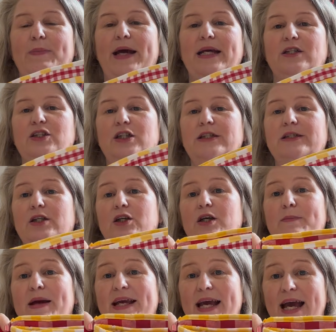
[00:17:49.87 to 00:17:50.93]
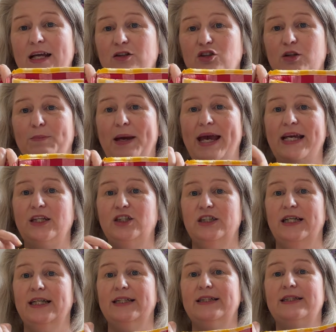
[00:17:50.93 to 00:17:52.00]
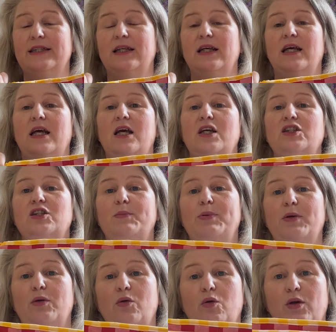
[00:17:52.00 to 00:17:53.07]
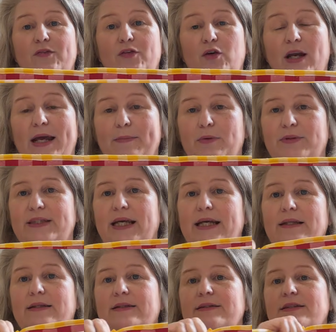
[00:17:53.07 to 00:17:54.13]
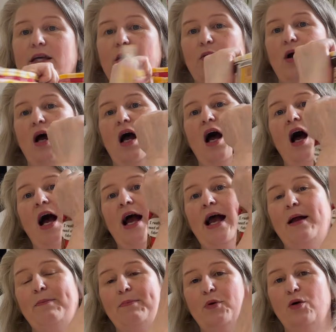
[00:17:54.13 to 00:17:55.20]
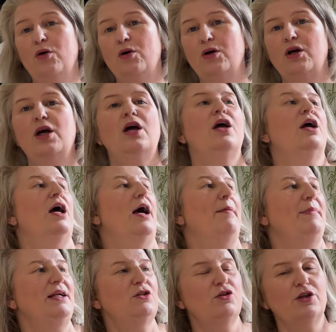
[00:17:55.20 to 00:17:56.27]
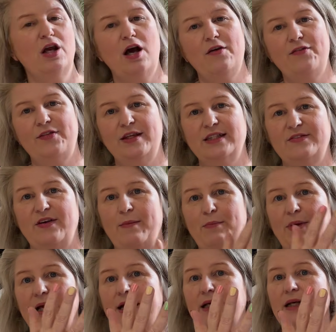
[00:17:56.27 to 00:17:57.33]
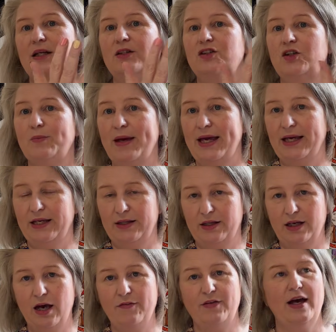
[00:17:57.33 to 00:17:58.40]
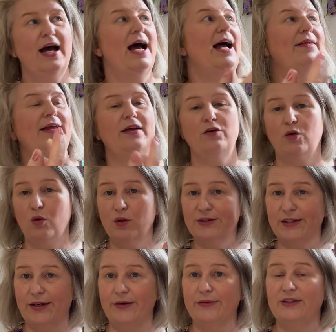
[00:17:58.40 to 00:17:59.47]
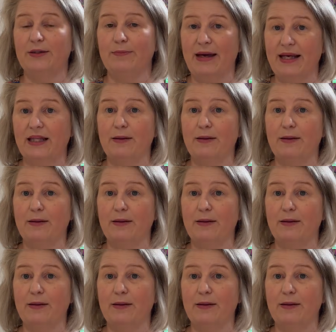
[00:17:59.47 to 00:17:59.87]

pages, so you can make extra pages to put all of your labels in. So I had bought 1.5 meters of this fabric to make the cover and then also to make the